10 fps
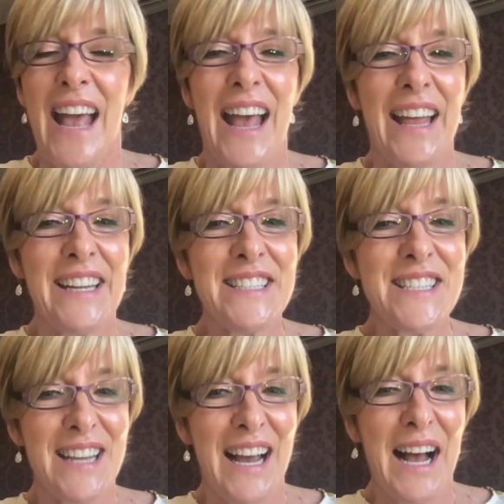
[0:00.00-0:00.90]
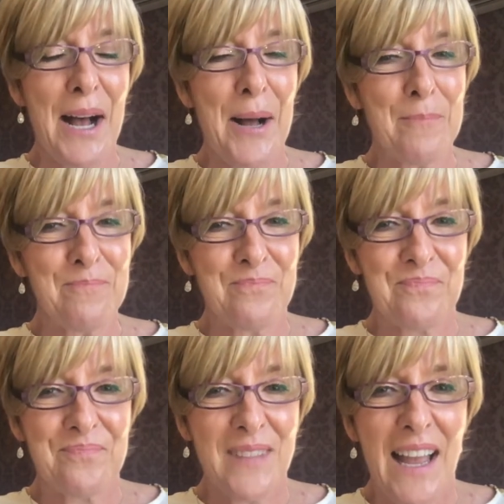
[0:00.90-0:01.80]
And
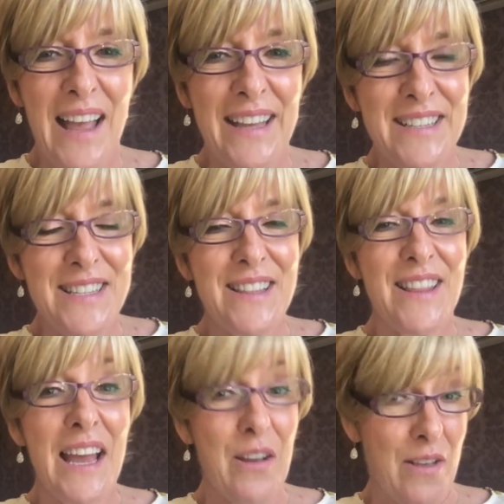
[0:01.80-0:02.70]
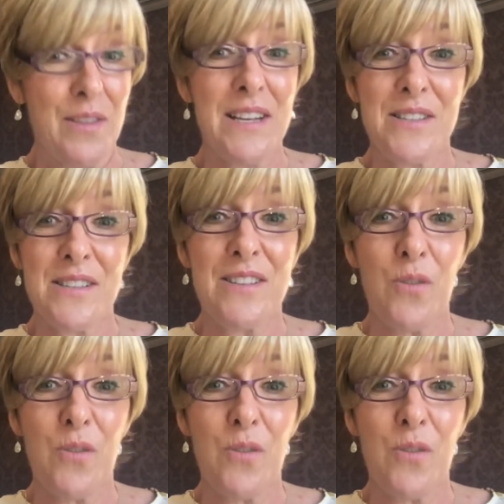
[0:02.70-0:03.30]
there's